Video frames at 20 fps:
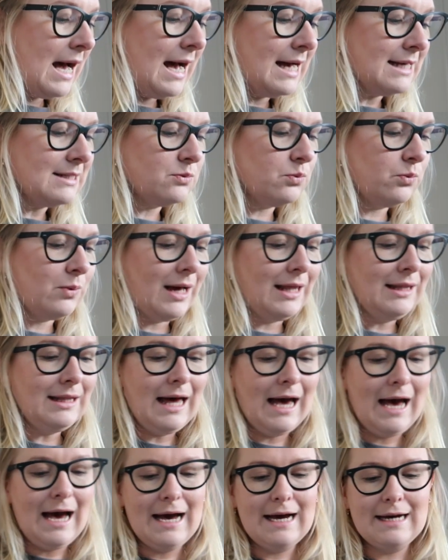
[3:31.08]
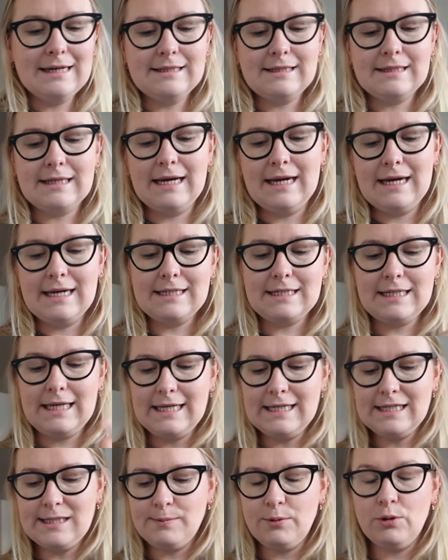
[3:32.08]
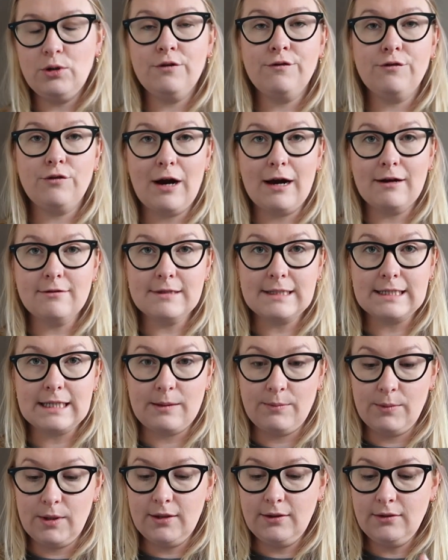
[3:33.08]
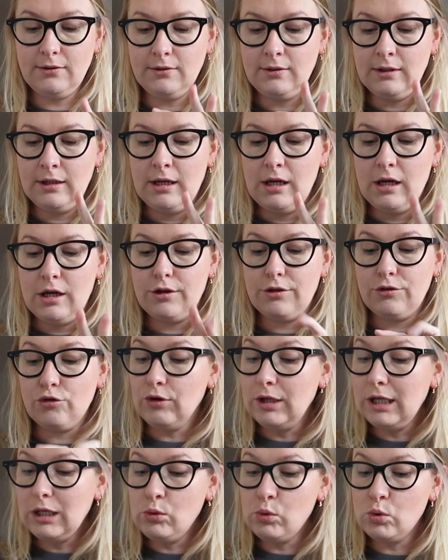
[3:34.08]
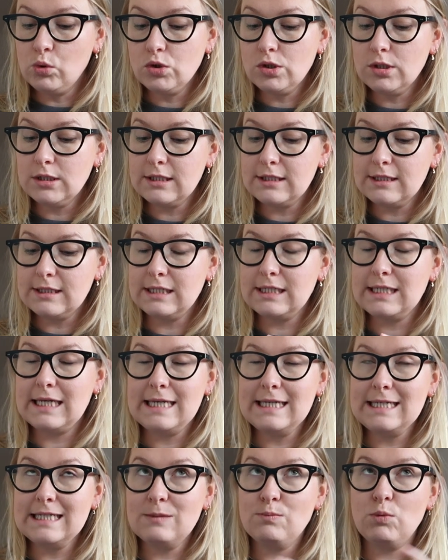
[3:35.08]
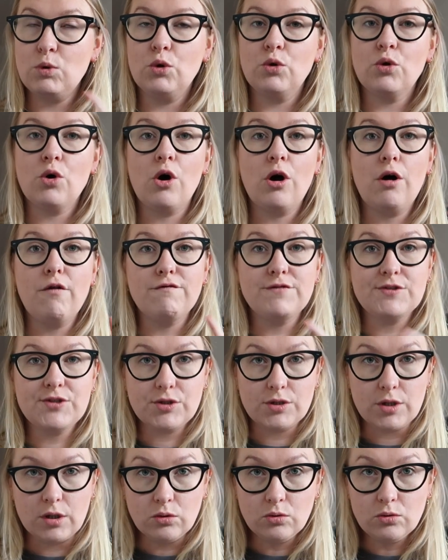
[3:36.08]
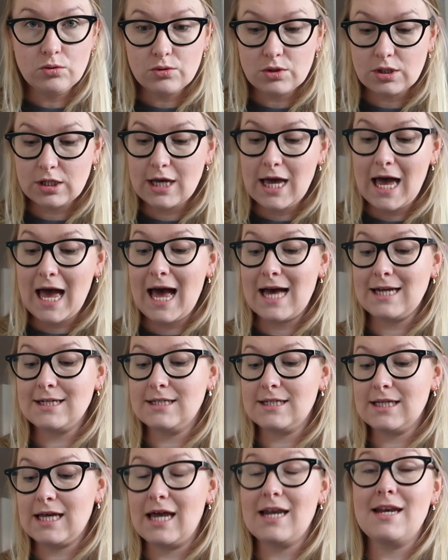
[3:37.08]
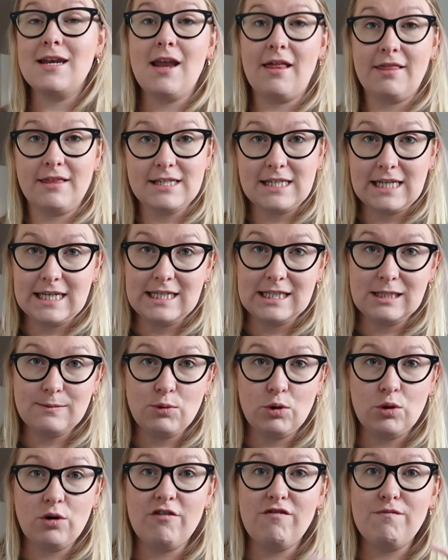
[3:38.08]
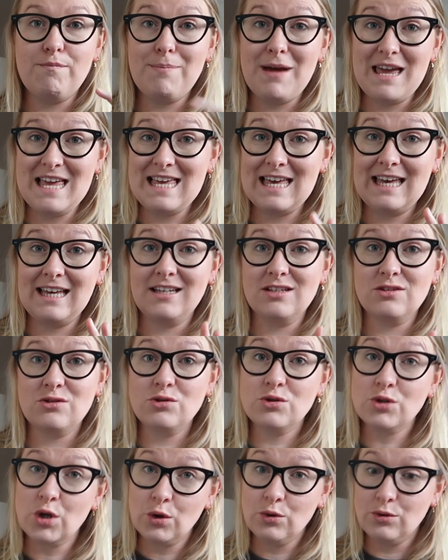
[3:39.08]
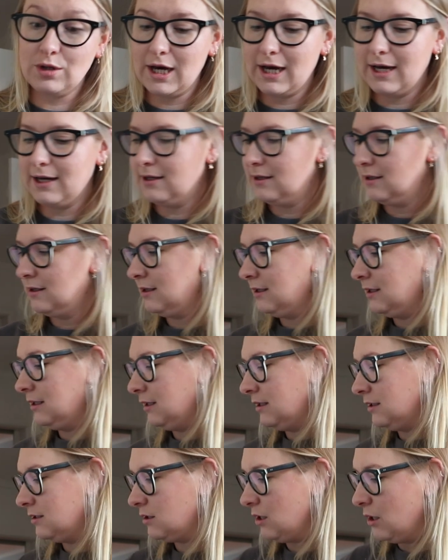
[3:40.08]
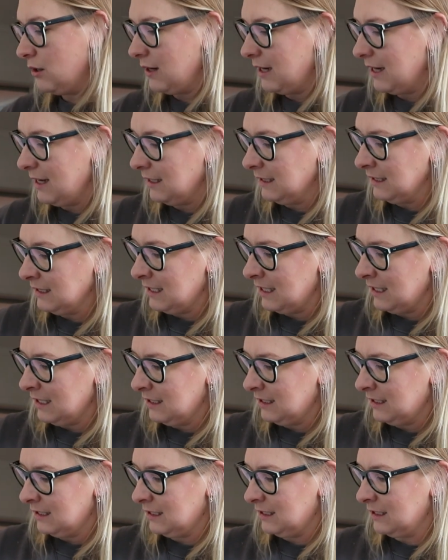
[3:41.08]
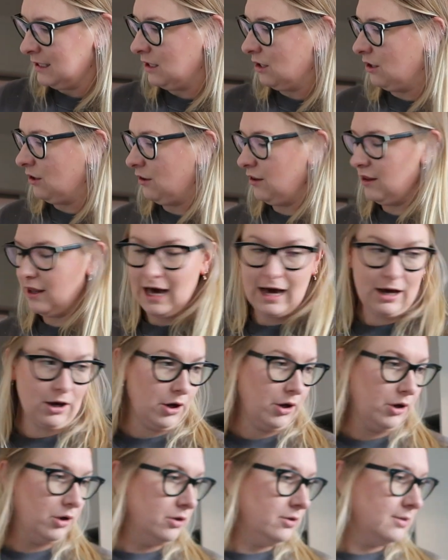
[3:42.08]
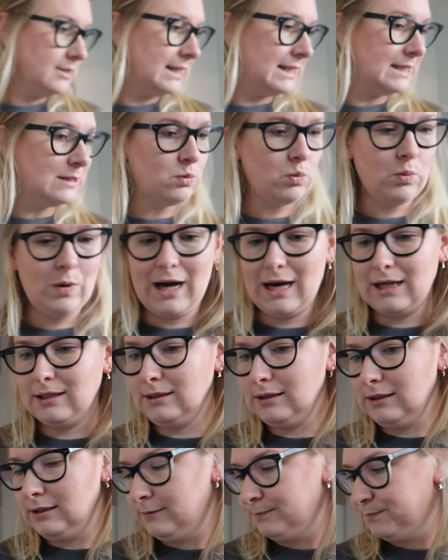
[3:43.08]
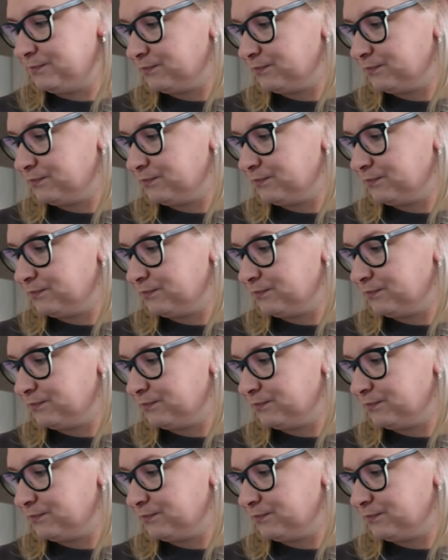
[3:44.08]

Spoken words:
as well as a teaspoon of ground cinnamon, 3/4 teaspoon of salt, and another teaspoon of baking soda. So that goes as well.